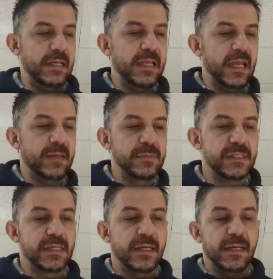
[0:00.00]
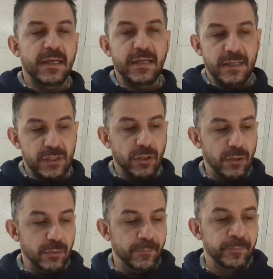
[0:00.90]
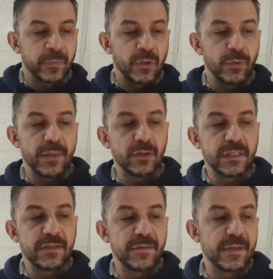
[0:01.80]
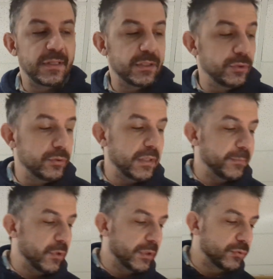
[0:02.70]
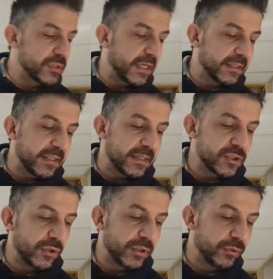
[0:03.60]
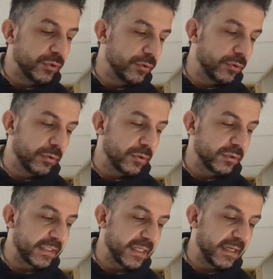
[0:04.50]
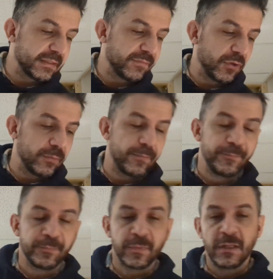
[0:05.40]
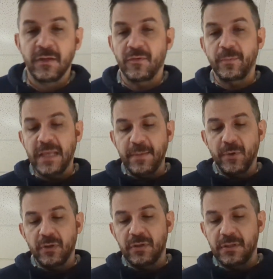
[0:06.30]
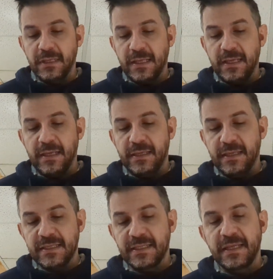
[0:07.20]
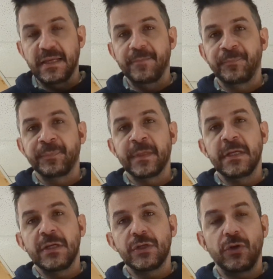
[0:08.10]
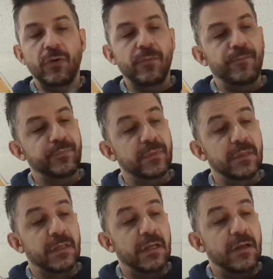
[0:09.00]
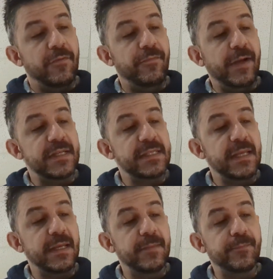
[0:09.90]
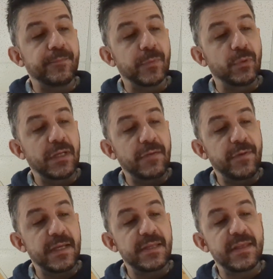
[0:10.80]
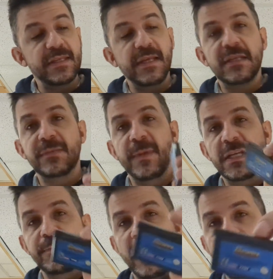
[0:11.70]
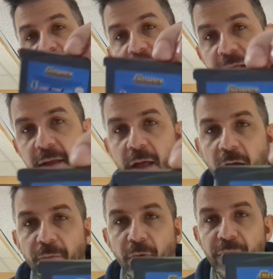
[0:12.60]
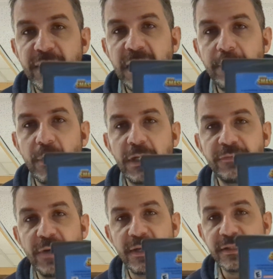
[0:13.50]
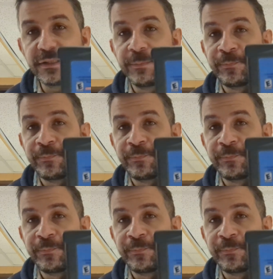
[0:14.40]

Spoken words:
games. So without any further ado, I'm going to start showing to you what I got from Game On yesterday. So first, we have the Sega Smash Pack for the Game Boy Advance.